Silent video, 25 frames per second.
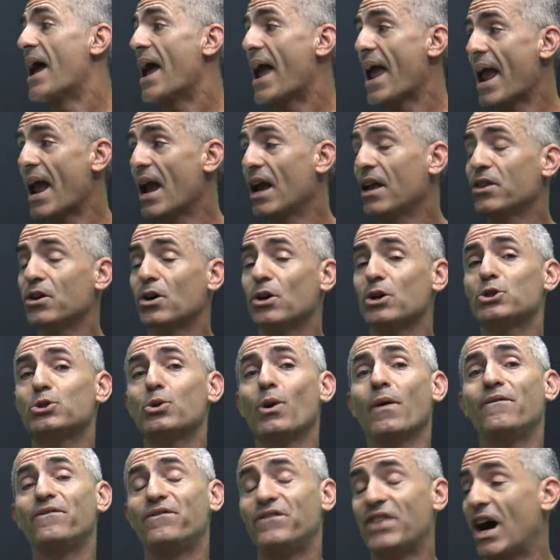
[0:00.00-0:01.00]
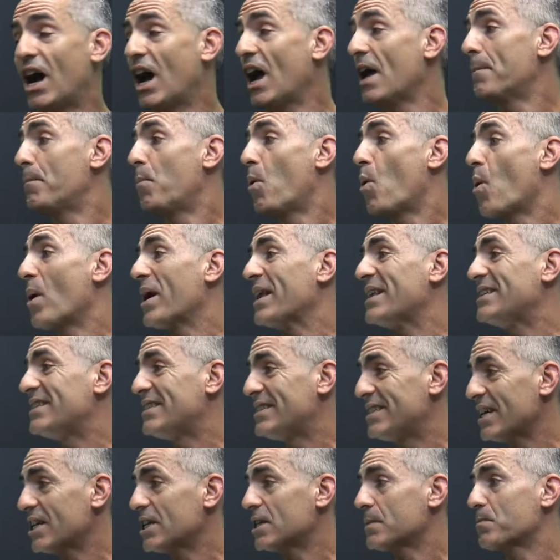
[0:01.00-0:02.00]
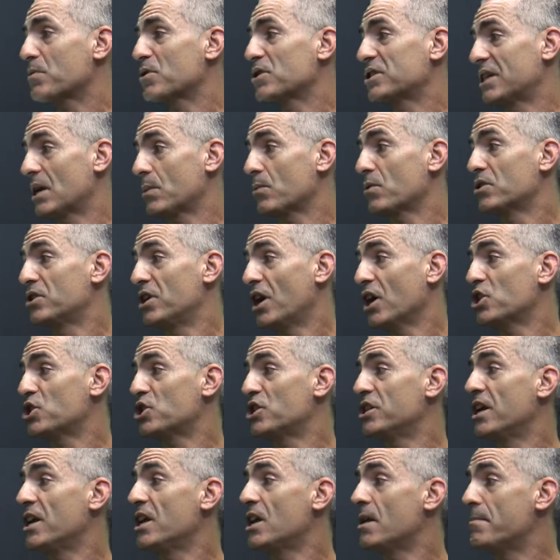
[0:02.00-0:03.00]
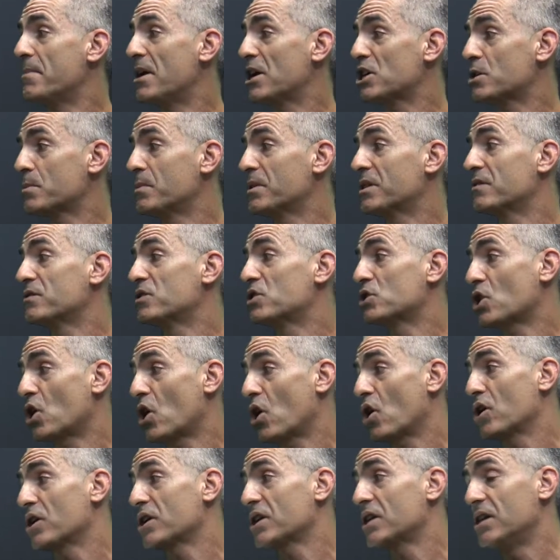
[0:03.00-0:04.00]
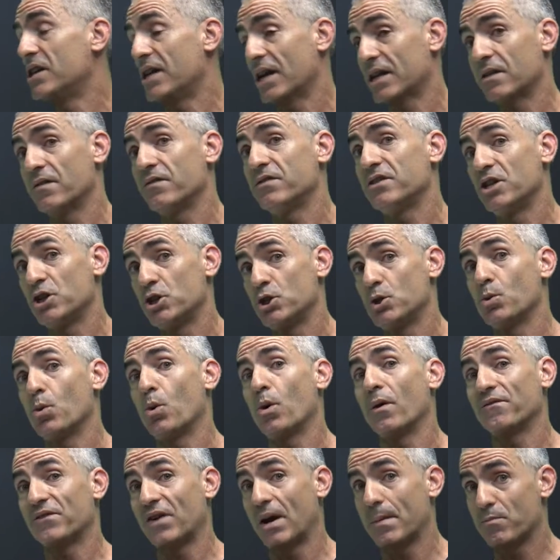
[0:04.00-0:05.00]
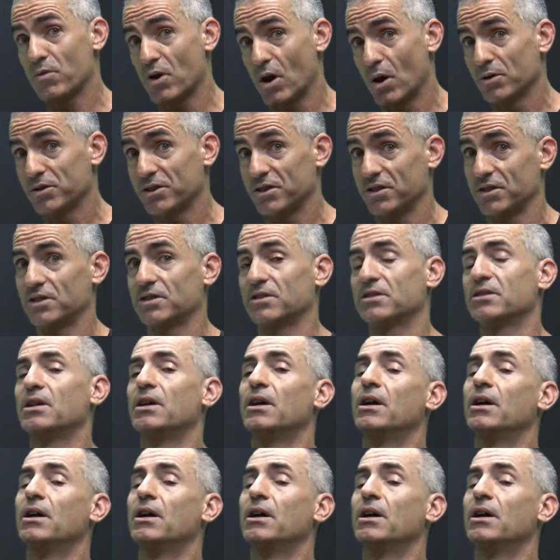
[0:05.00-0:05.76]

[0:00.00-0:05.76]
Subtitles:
And also a 5.6% reduction in a measurement of scarred connective tissue or fibrosis,